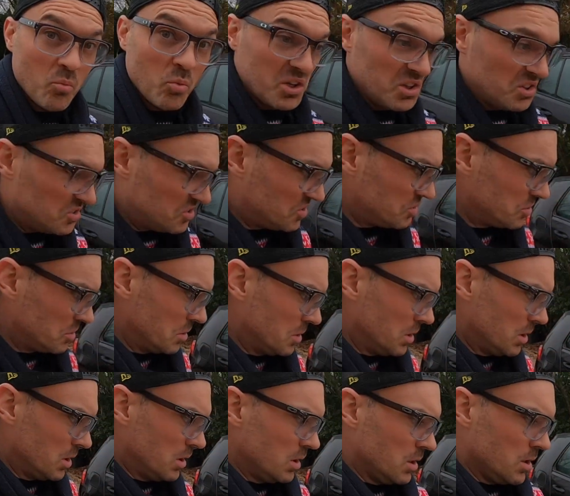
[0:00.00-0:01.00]
wheels,
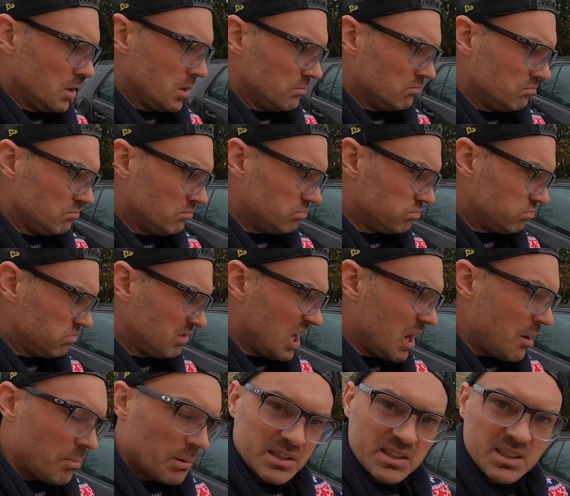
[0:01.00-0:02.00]

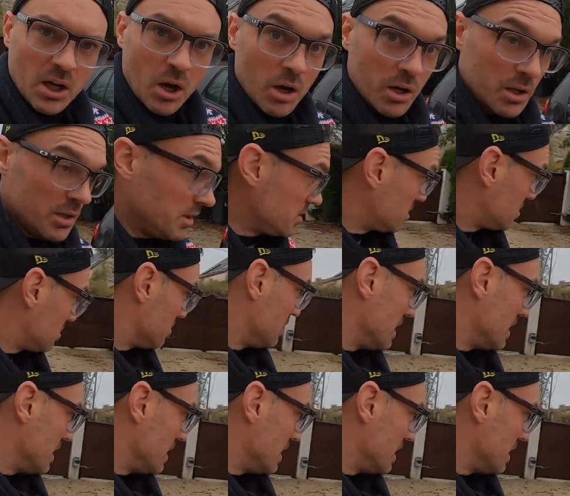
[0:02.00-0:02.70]
couple of tyres,